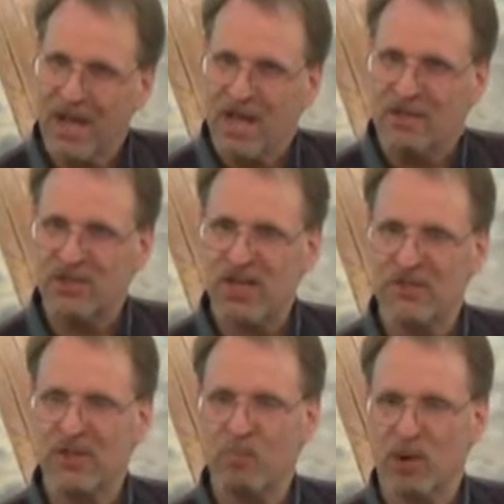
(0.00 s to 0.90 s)
There's
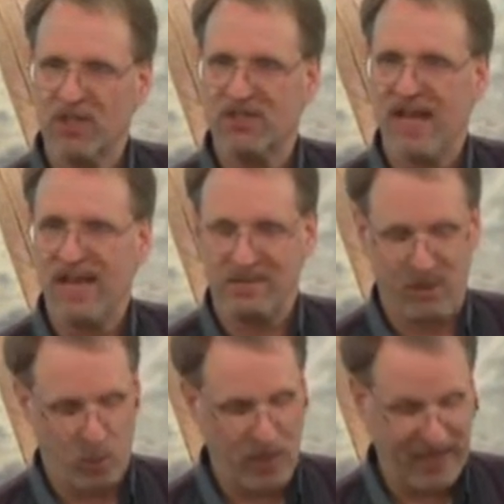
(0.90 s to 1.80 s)
nothing more exciting
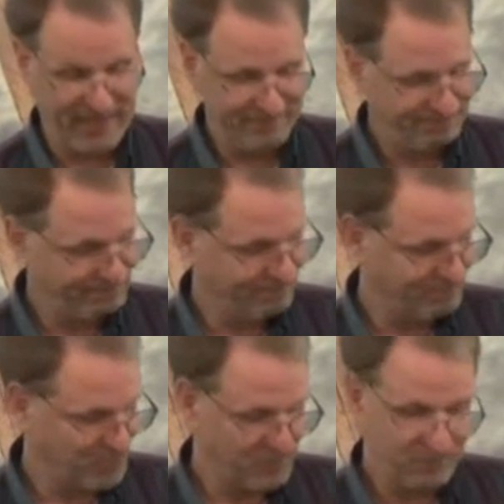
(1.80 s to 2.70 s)
than winning.
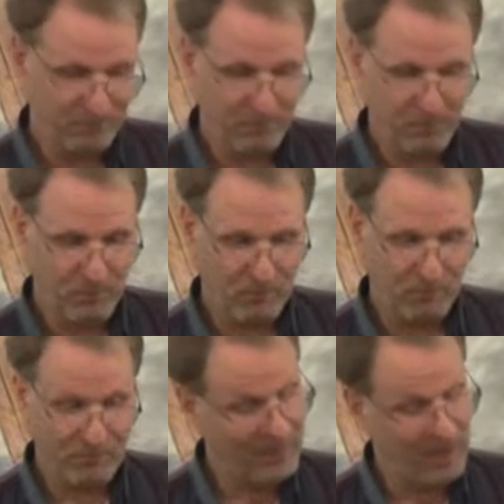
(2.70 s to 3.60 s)

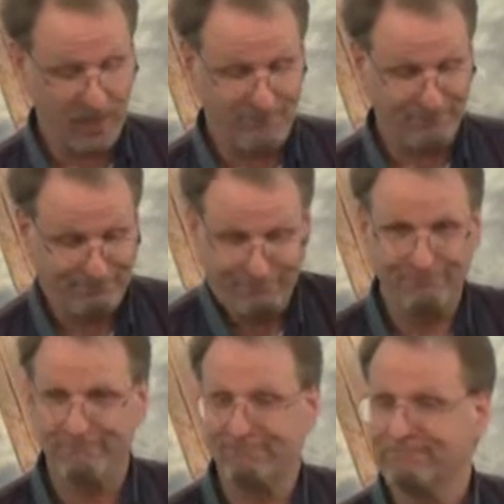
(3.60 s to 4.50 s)

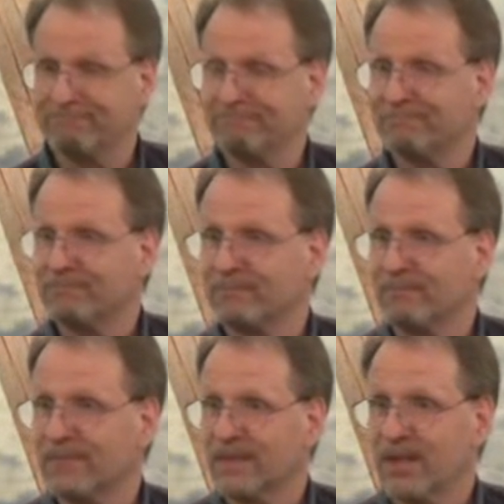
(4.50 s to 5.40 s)

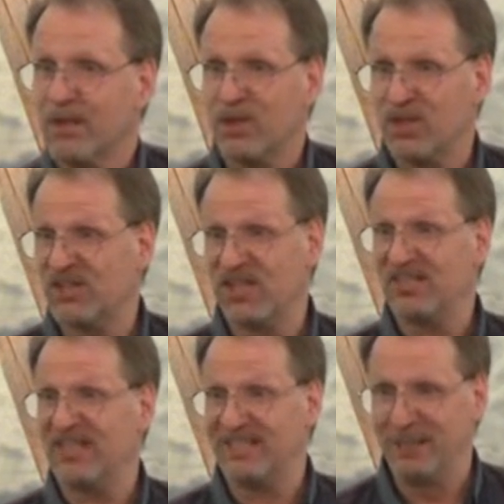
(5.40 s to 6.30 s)
There just
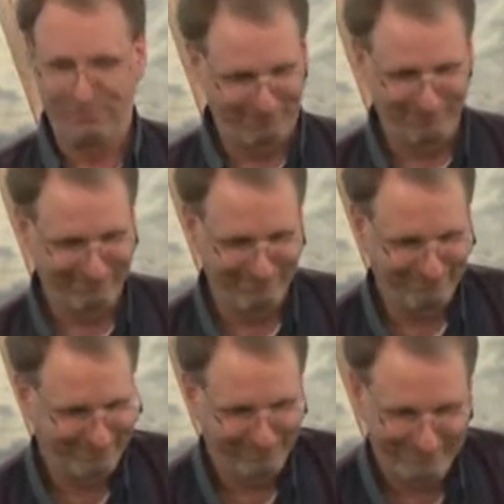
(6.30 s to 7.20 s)
isn't.
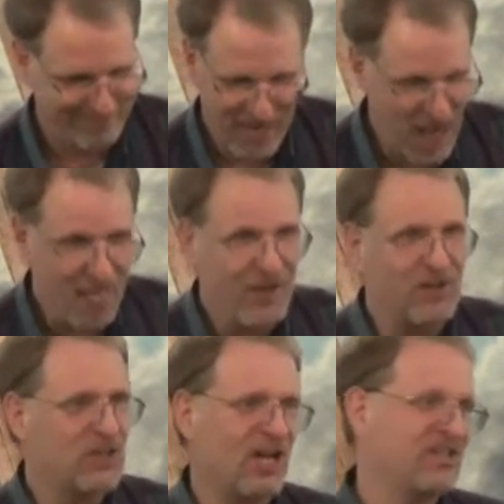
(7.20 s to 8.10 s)

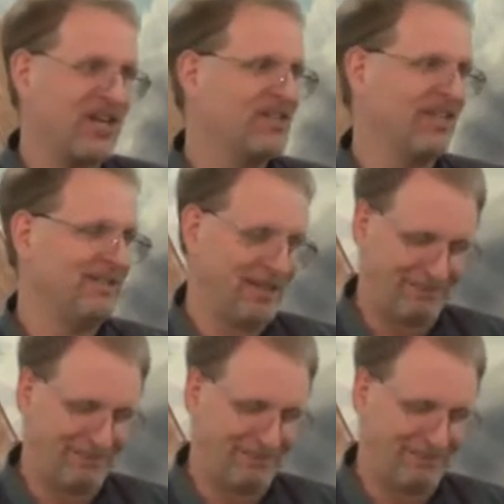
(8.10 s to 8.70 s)
There just isn't.